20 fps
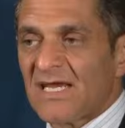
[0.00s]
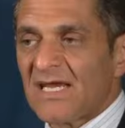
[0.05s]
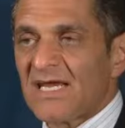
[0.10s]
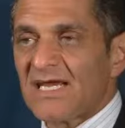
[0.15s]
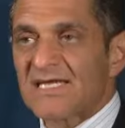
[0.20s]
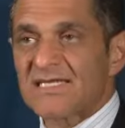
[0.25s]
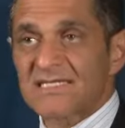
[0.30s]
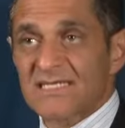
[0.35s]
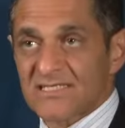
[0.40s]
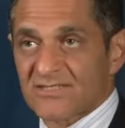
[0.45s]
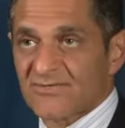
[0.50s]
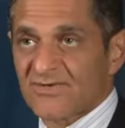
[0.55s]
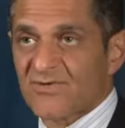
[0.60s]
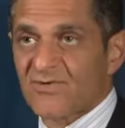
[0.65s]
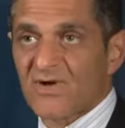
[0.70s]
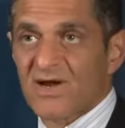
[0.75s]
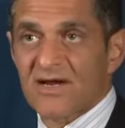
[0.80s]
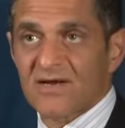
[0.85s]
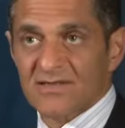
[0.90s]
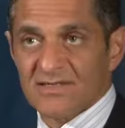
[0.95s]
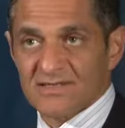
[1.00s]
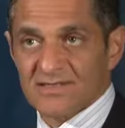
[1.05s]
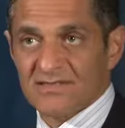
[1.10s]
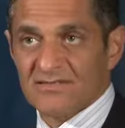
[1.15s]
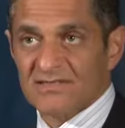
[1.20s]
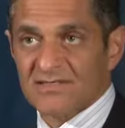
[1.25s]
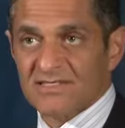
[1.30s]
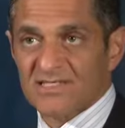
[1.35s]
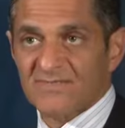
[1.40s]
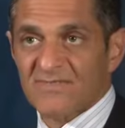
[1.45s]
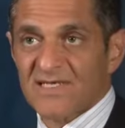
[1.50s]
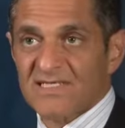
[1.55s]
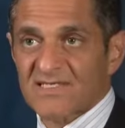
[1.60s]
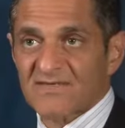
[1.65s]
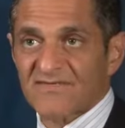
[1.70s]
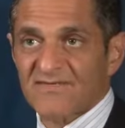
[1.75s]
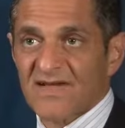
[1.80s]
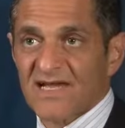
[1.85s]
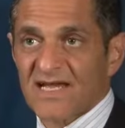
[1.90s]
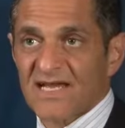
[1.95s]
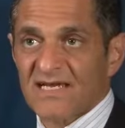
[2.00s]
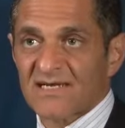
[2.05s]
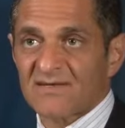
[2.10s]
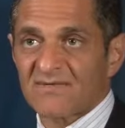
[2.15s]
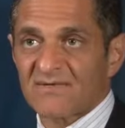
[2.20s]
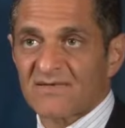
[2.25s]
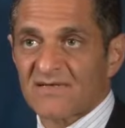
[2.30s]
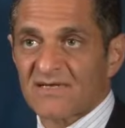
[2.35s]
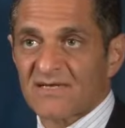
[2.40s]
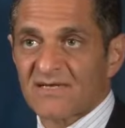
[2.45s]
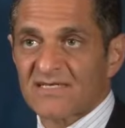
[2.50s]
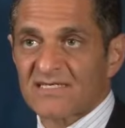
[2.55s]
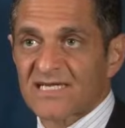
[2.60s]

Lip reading: It does require that there's a specified